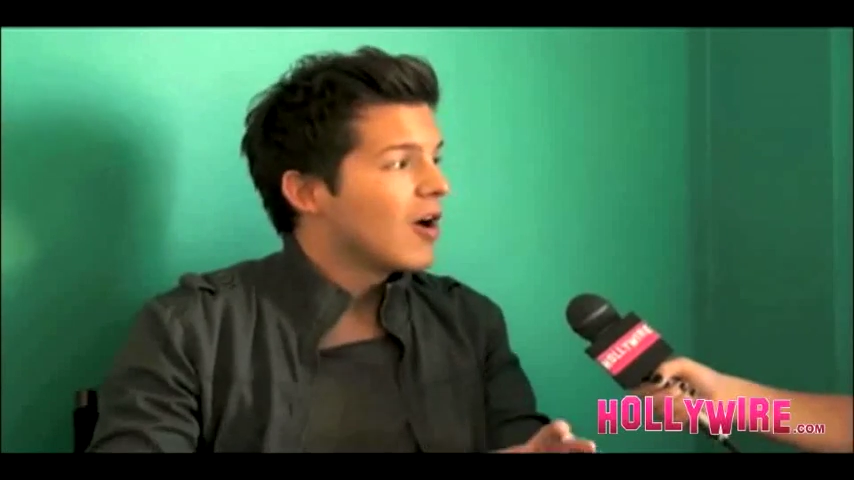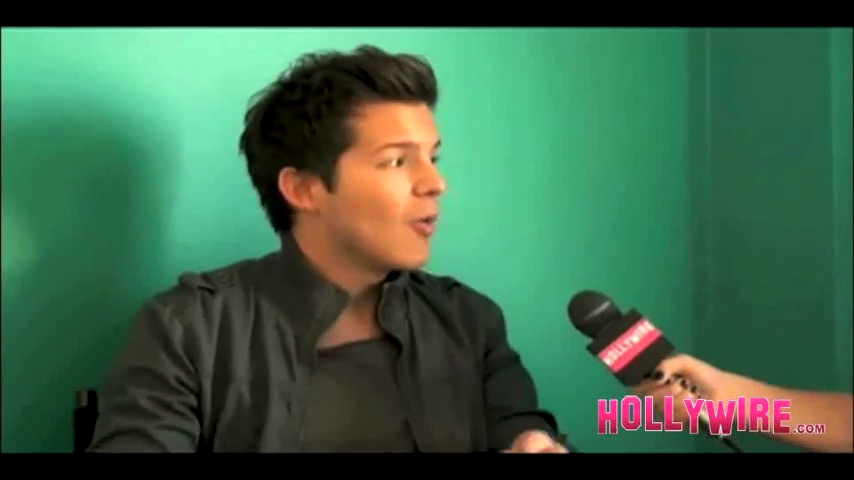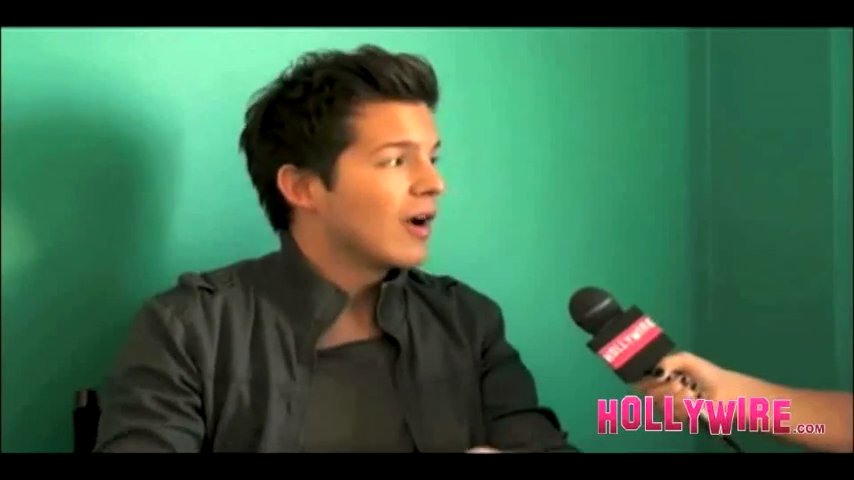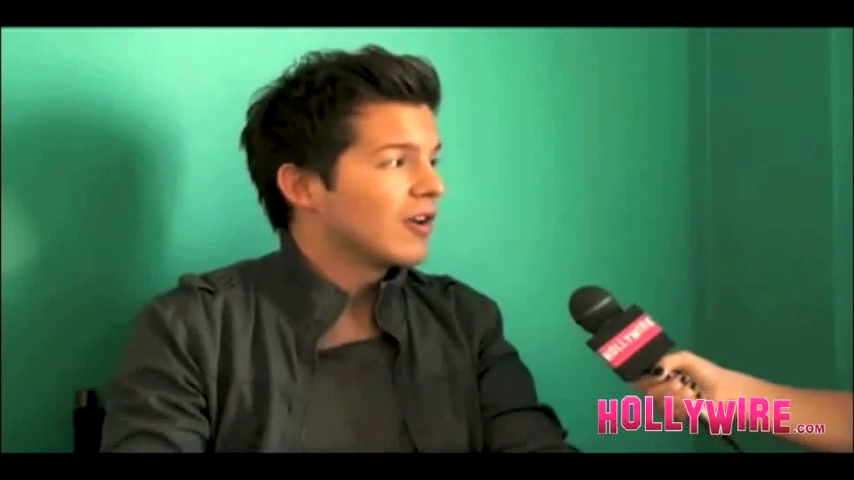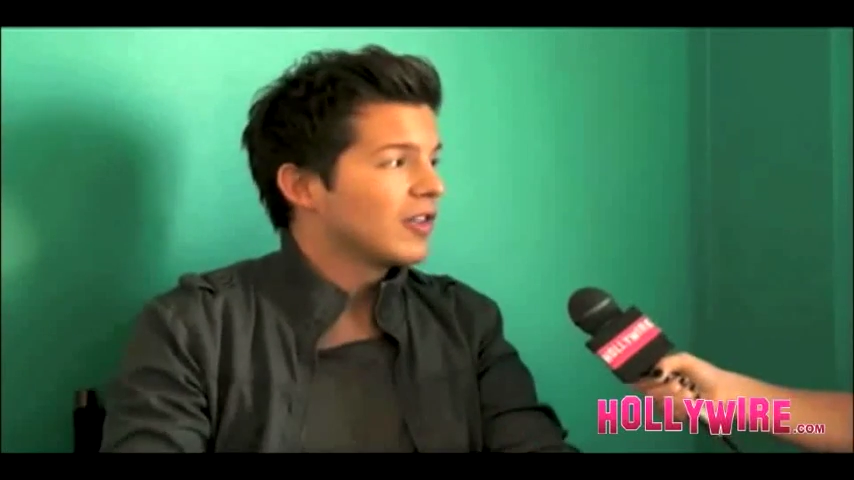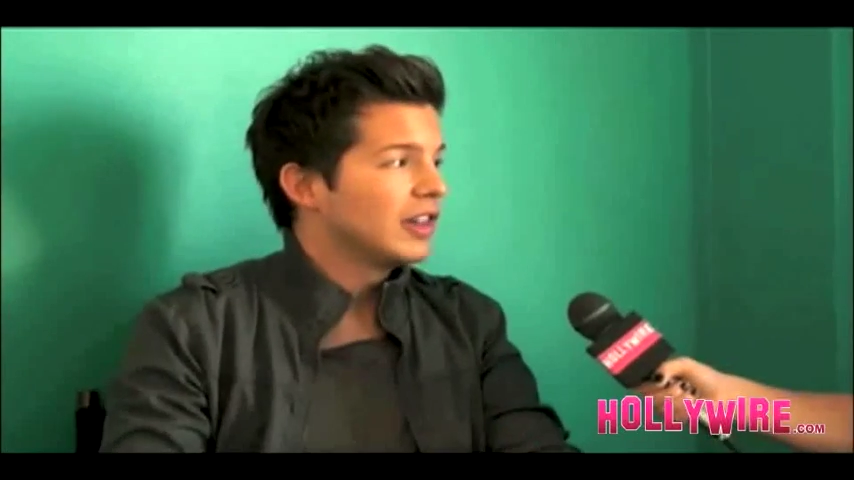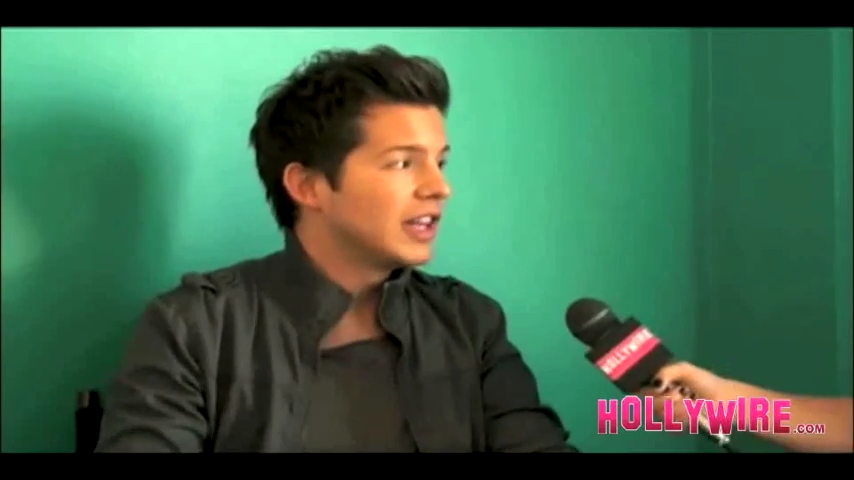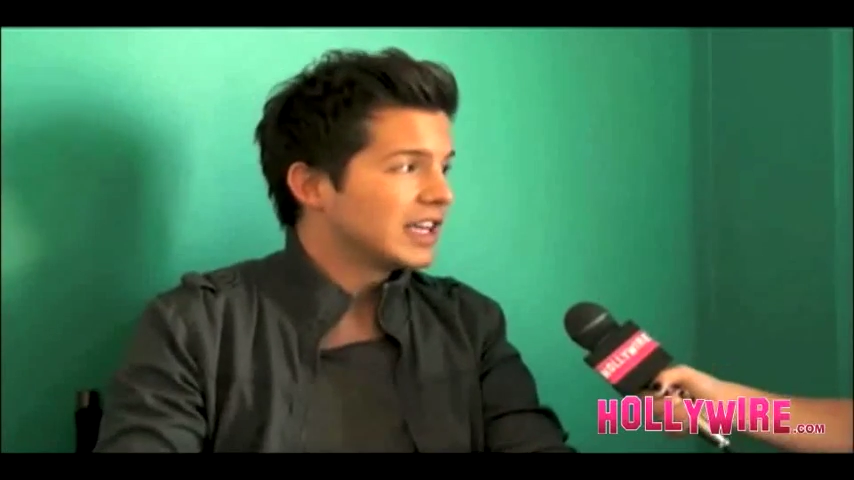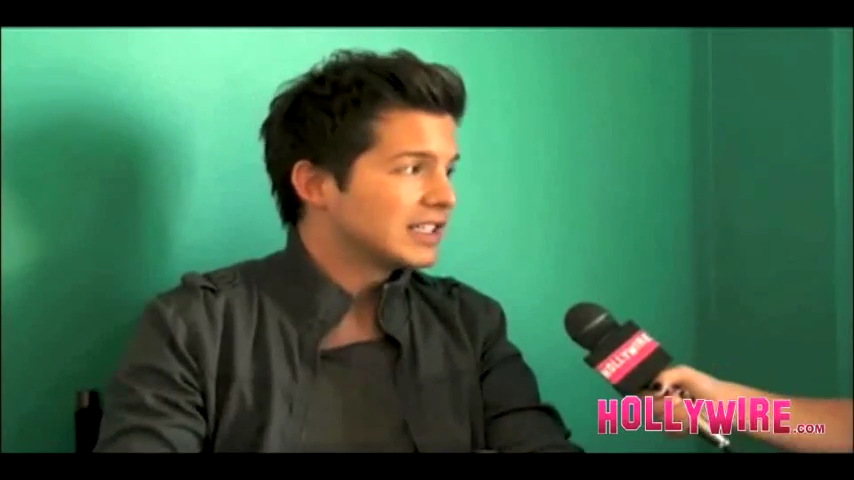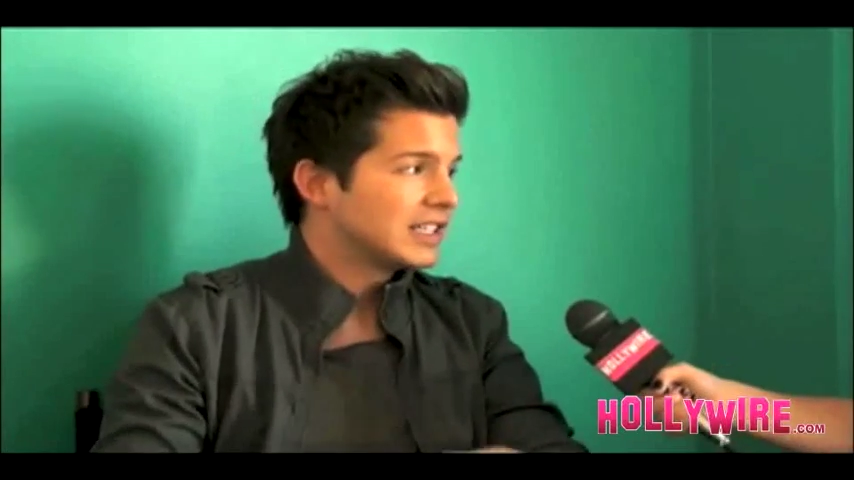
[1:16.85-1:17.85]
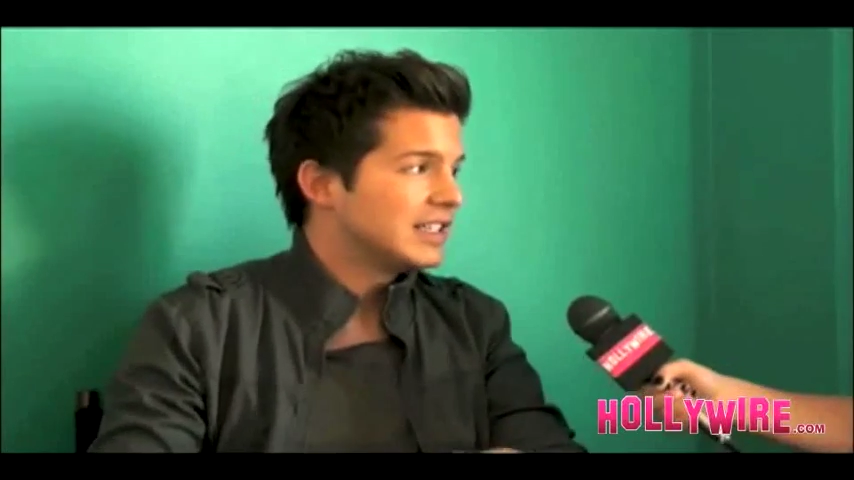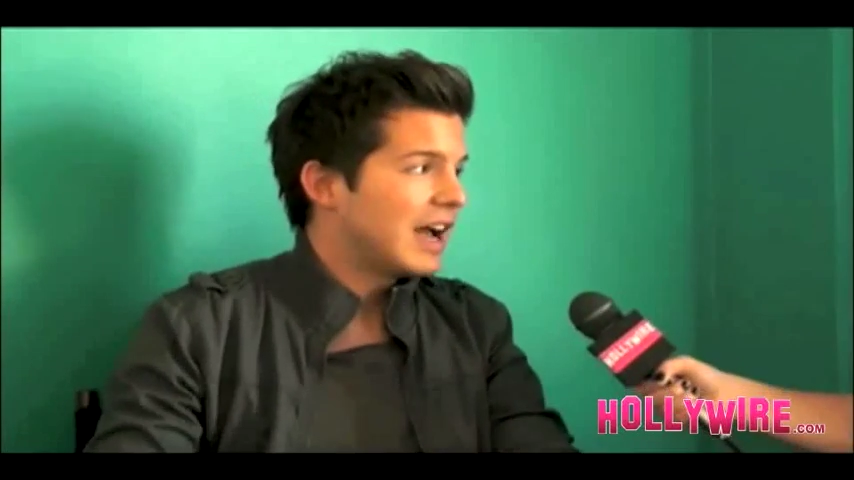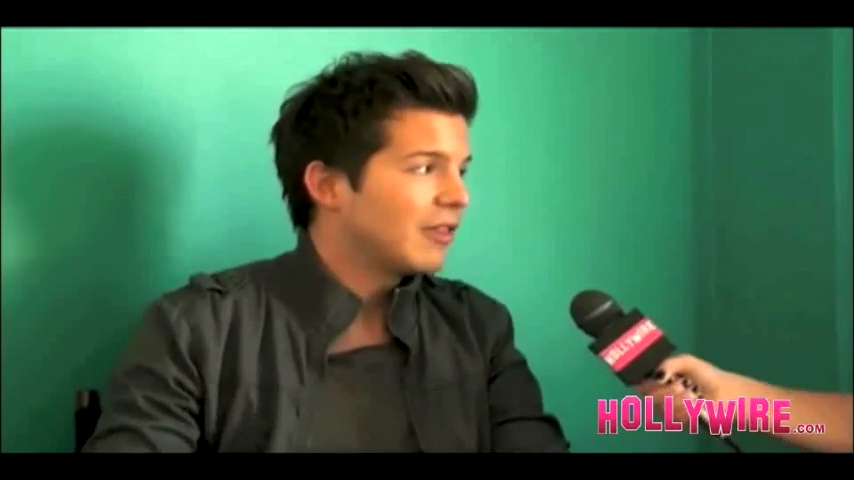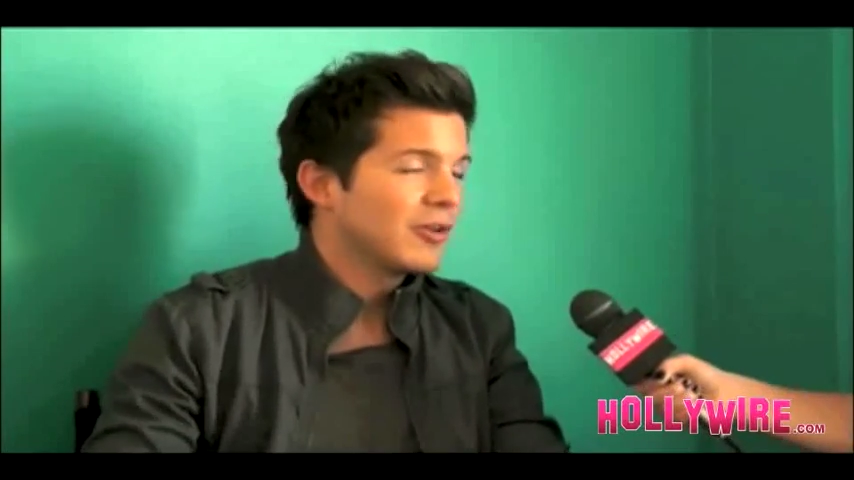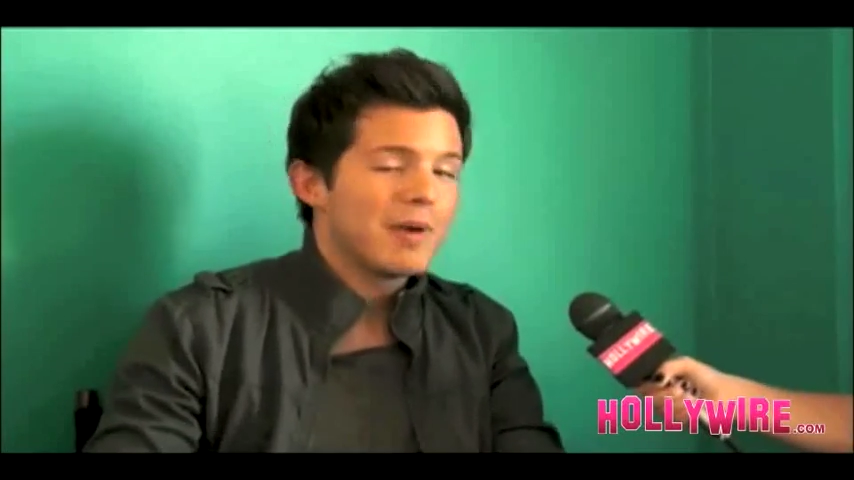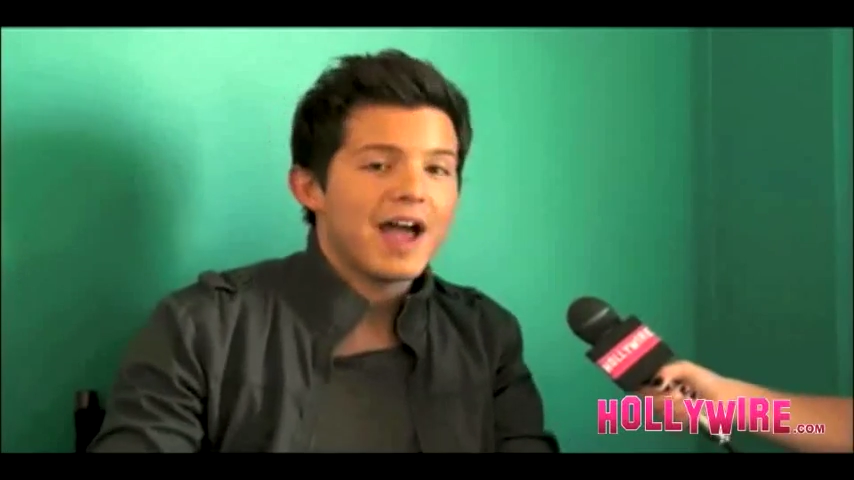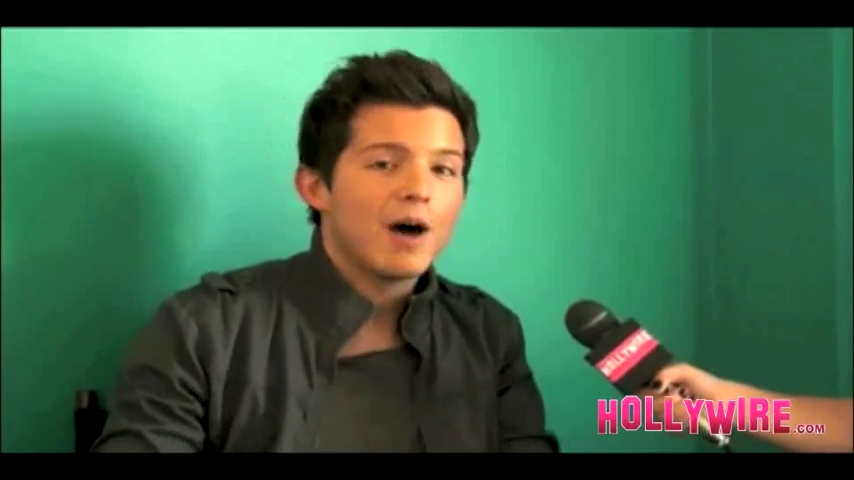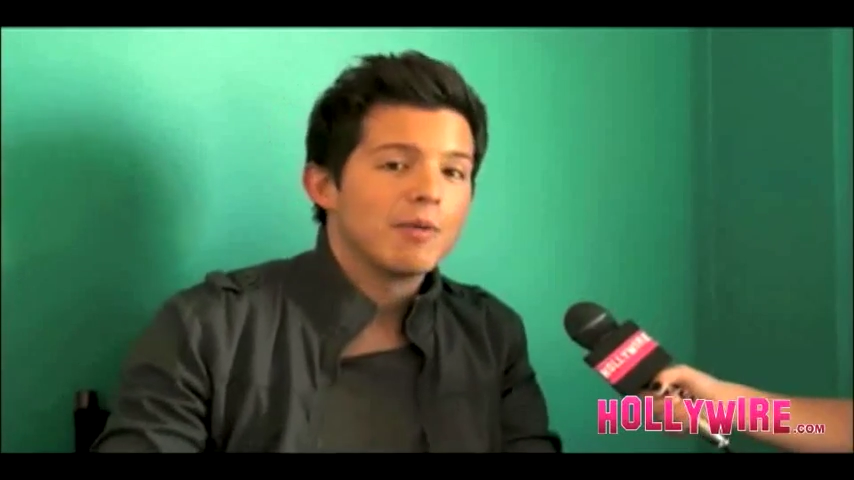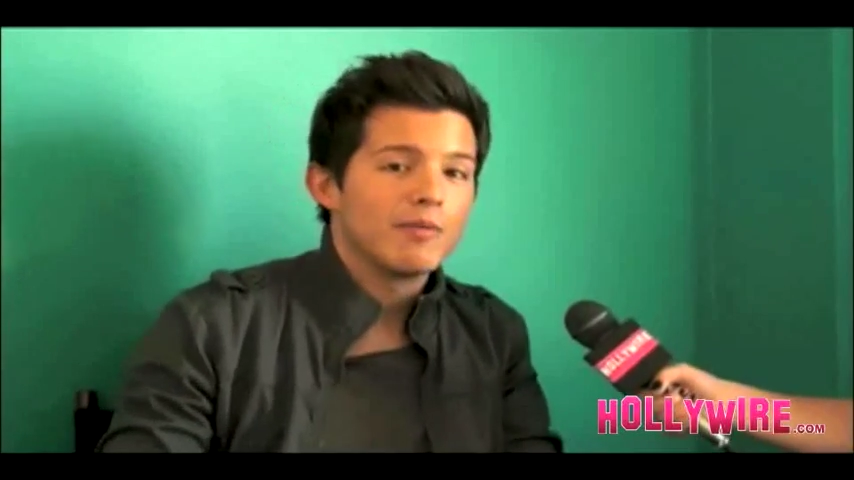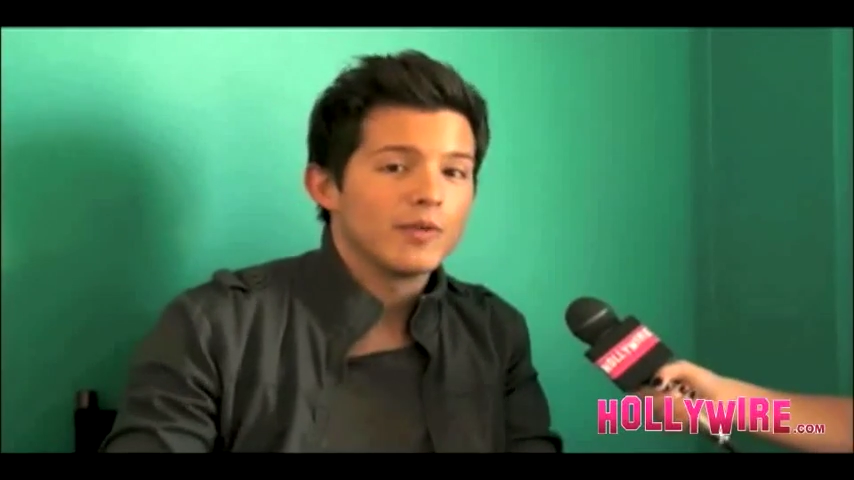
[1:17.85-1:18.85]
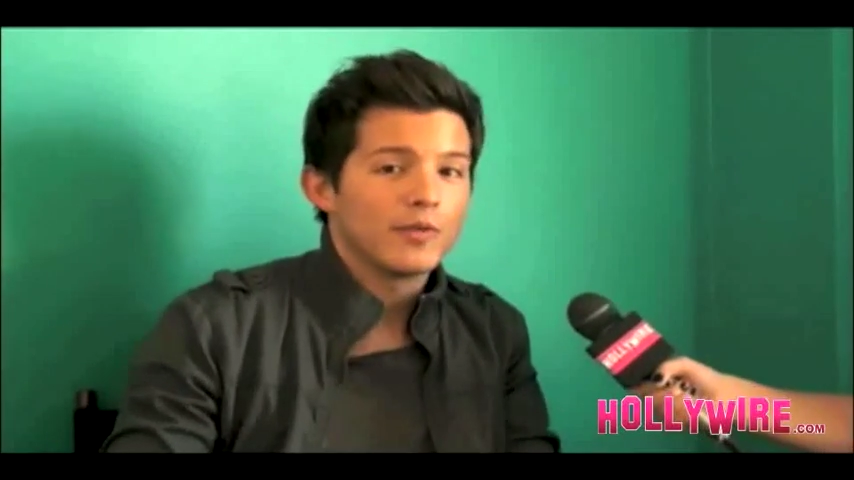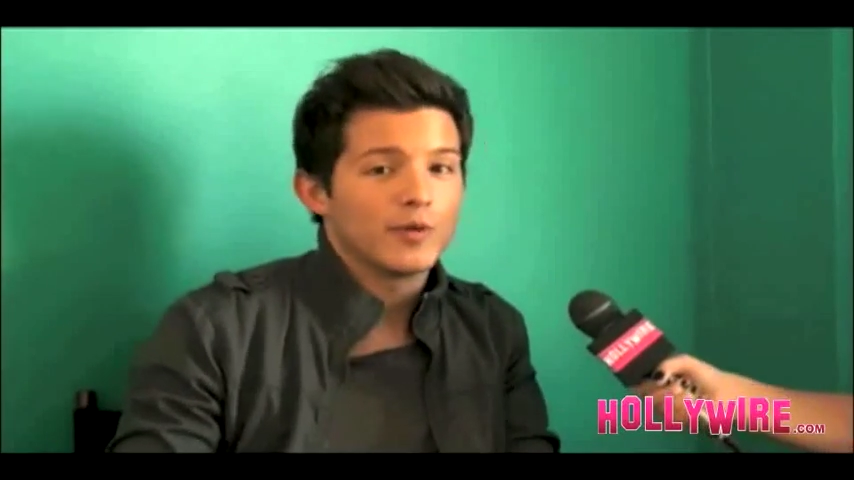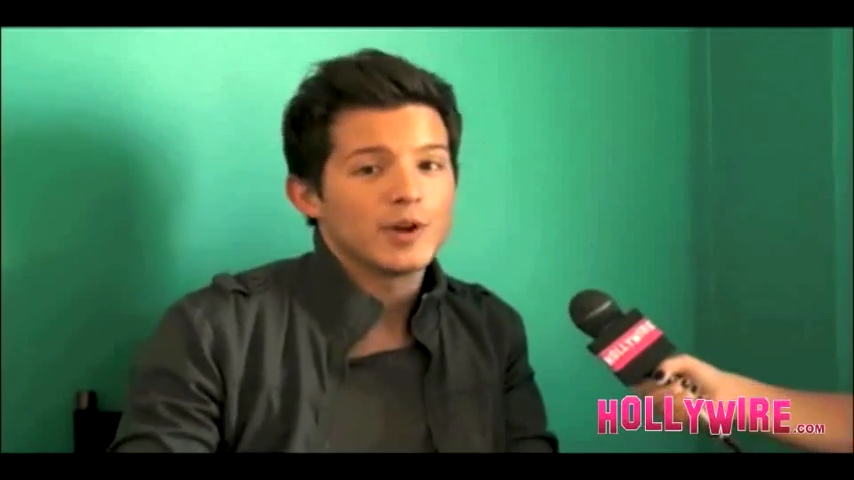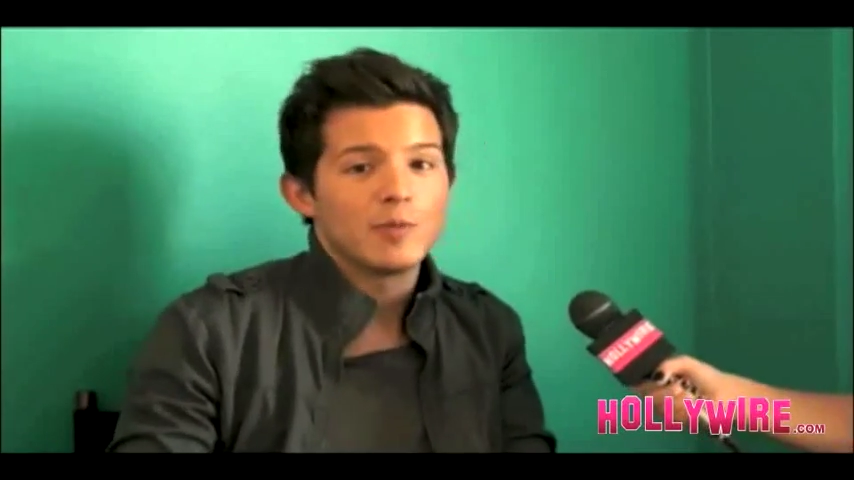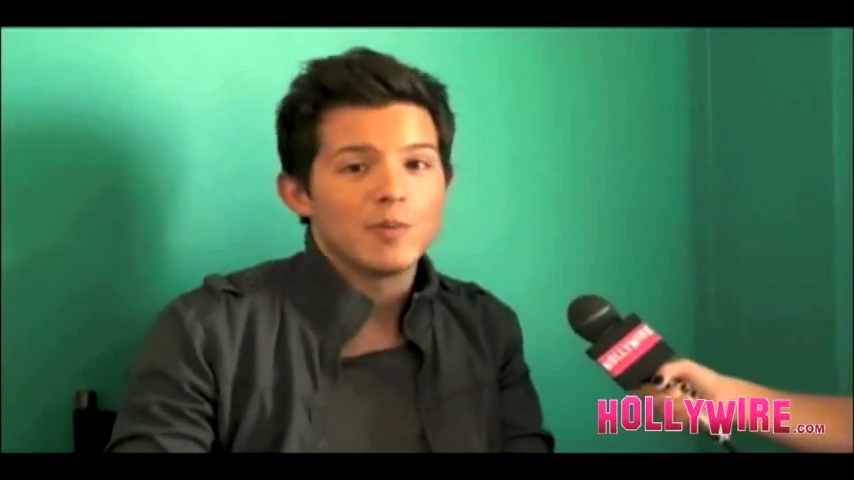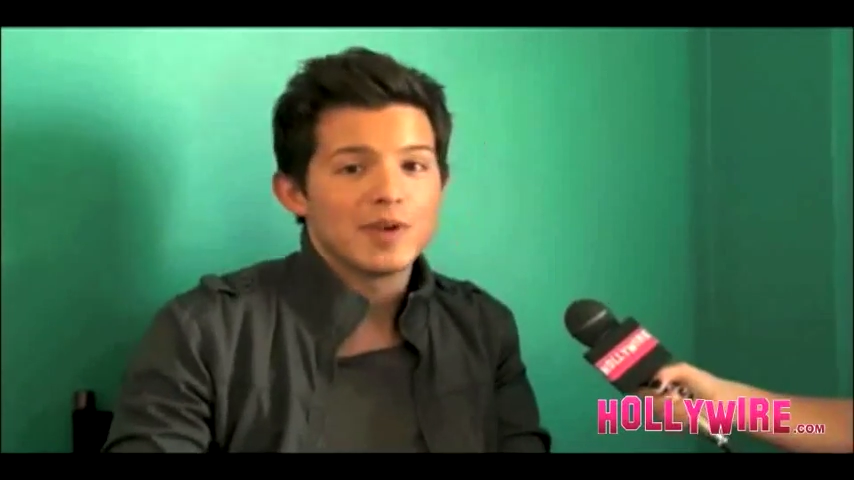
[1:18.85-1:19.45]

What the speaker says: where the link to download my album for free will